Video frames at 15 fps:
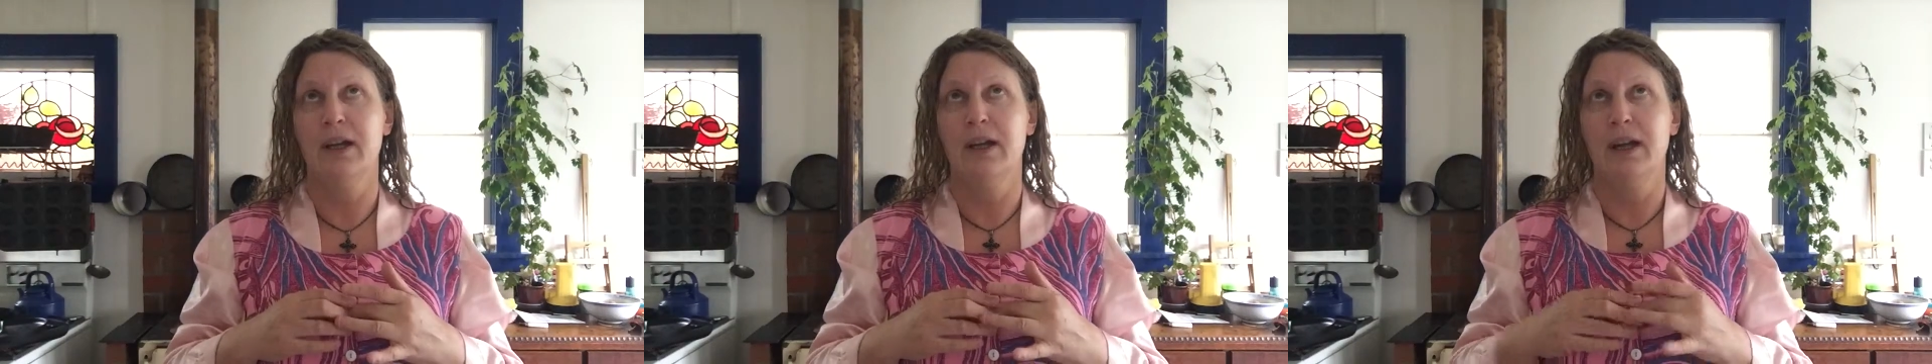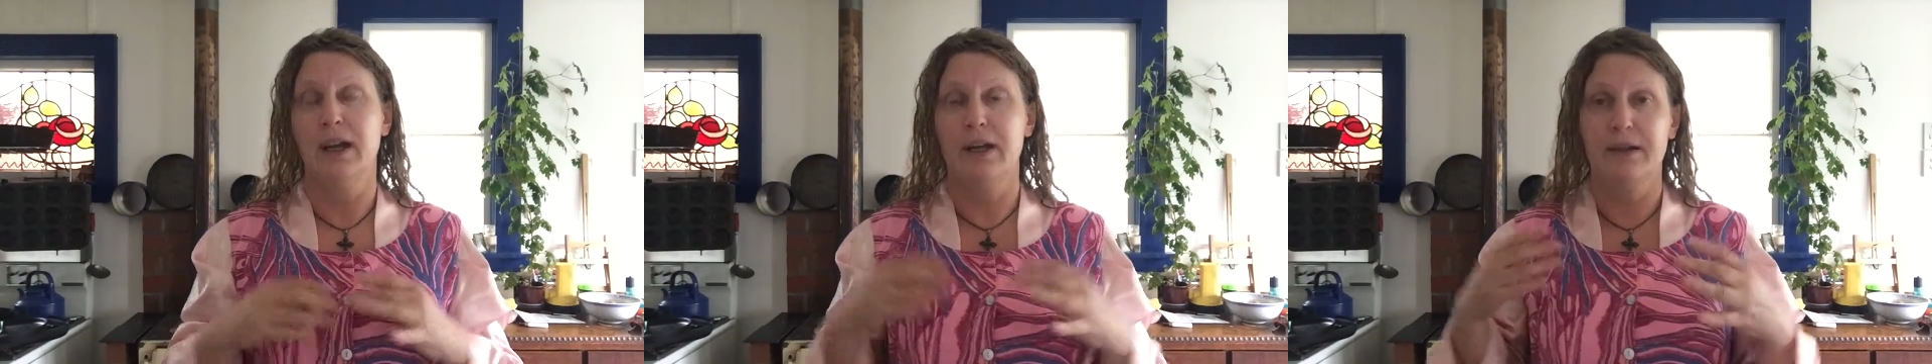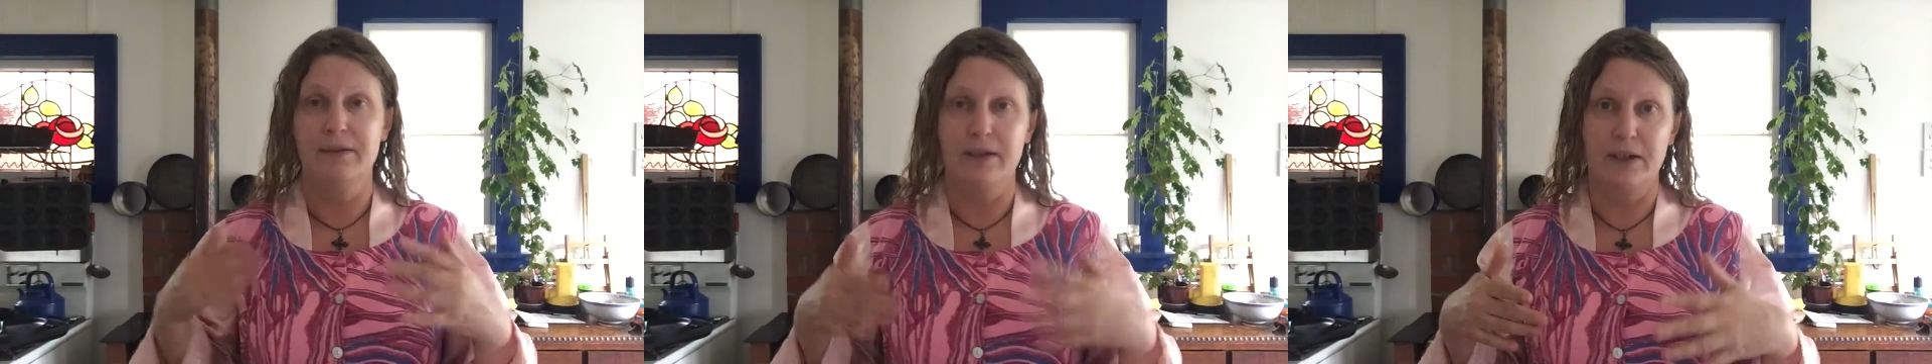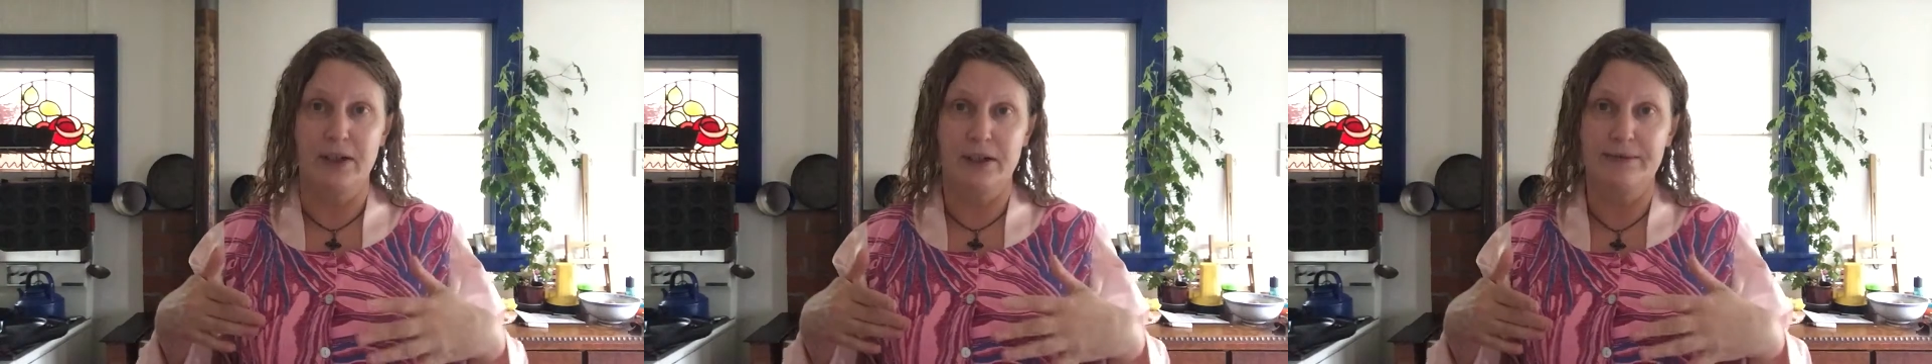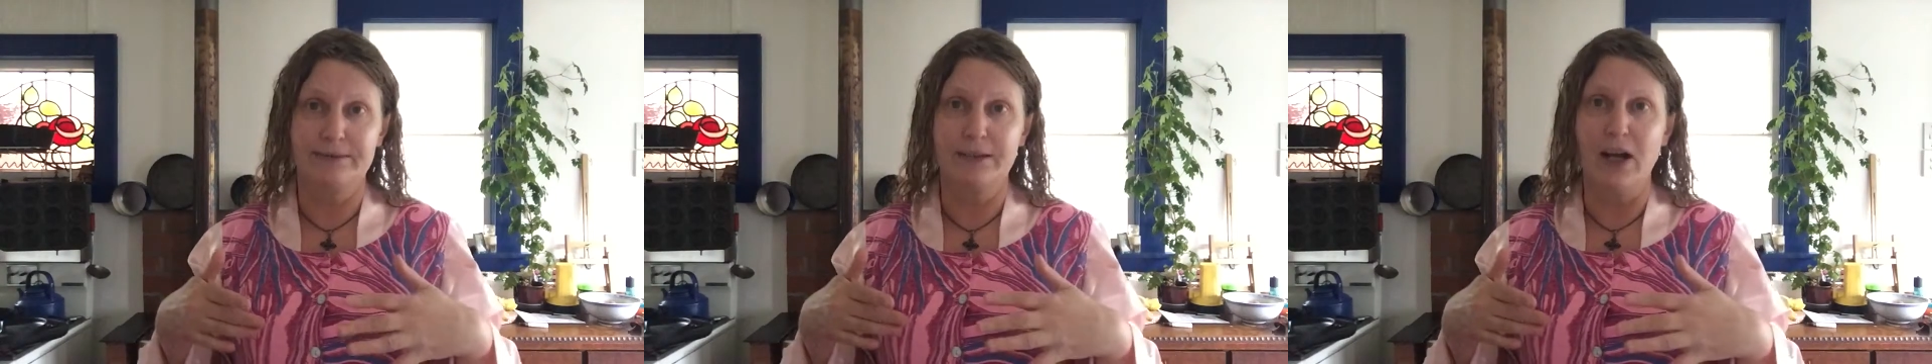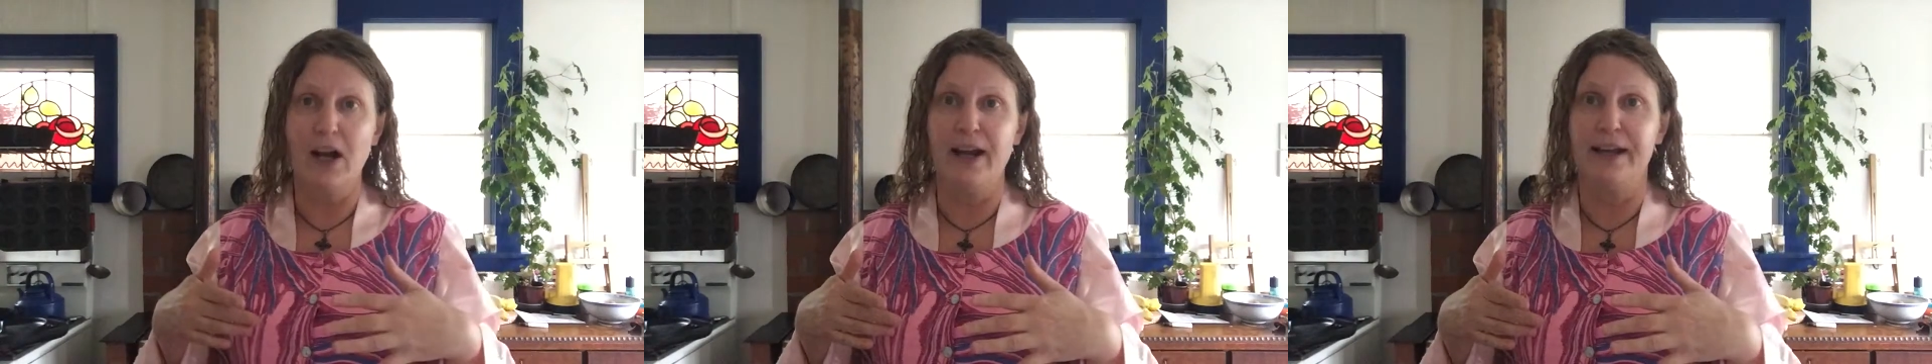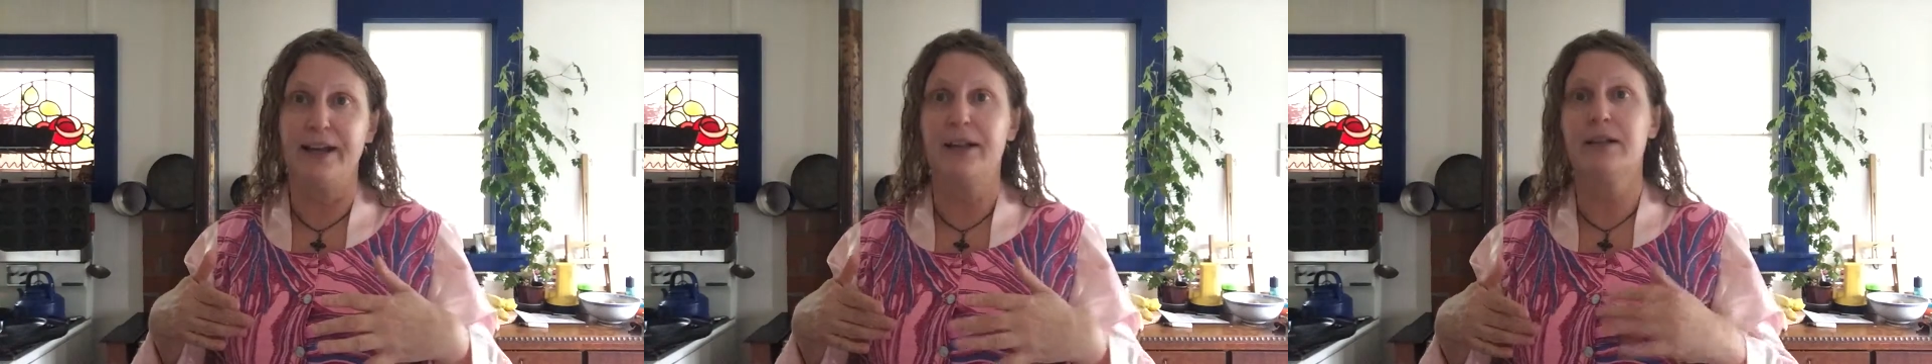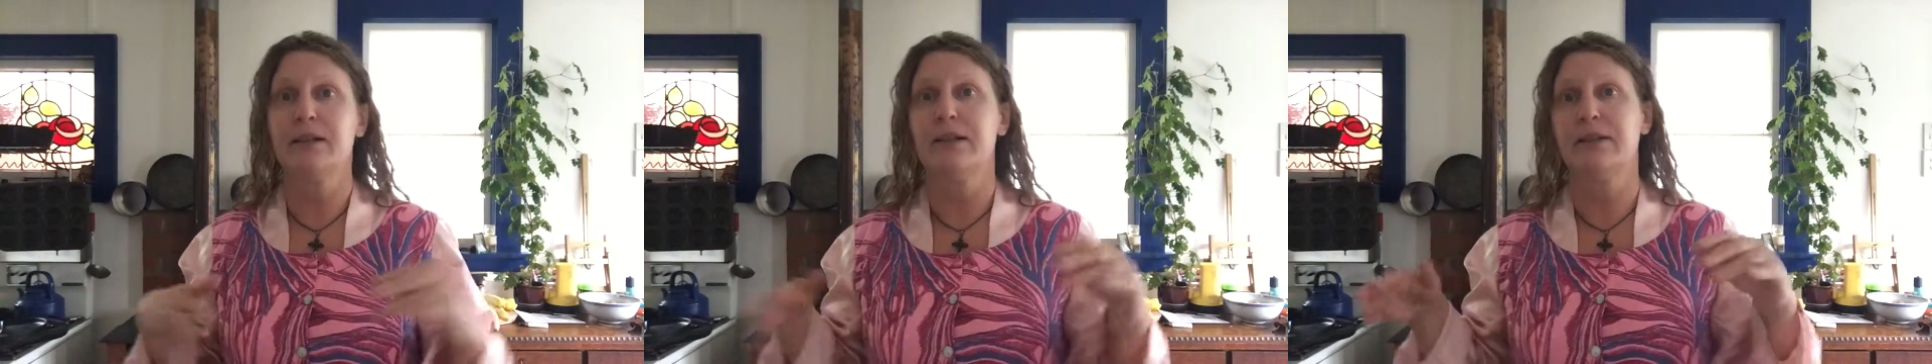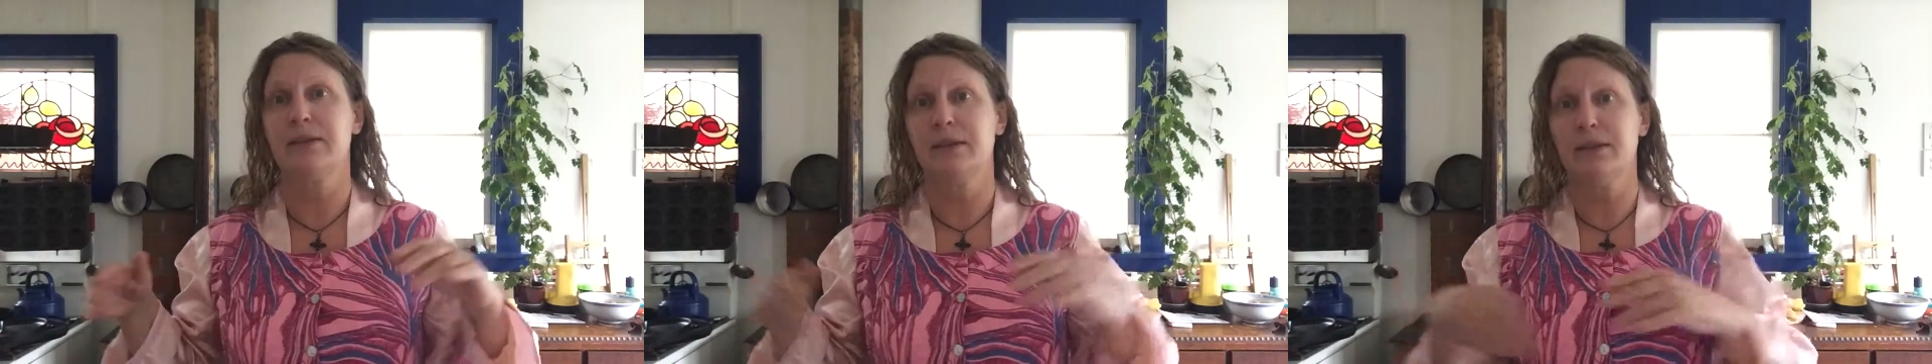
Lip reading: and if I got a fright, the